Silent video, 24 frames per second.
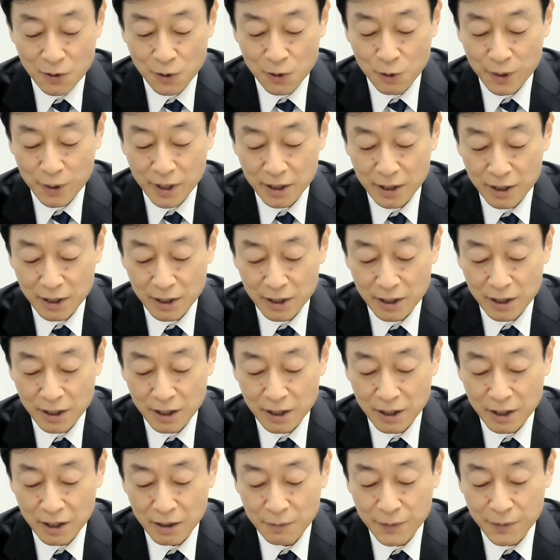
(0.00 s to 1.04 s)

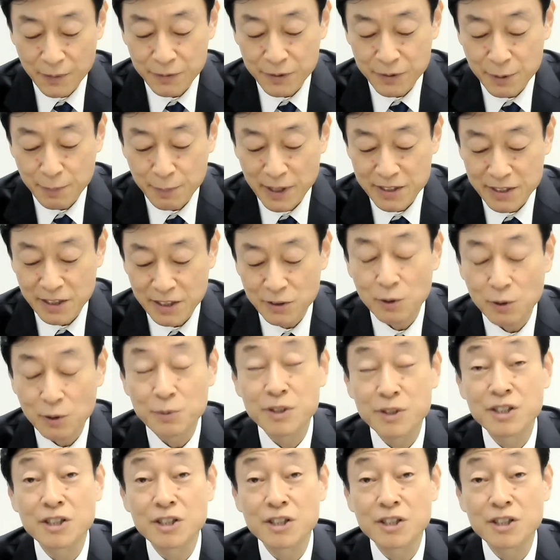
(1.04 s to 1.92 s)
over 50% of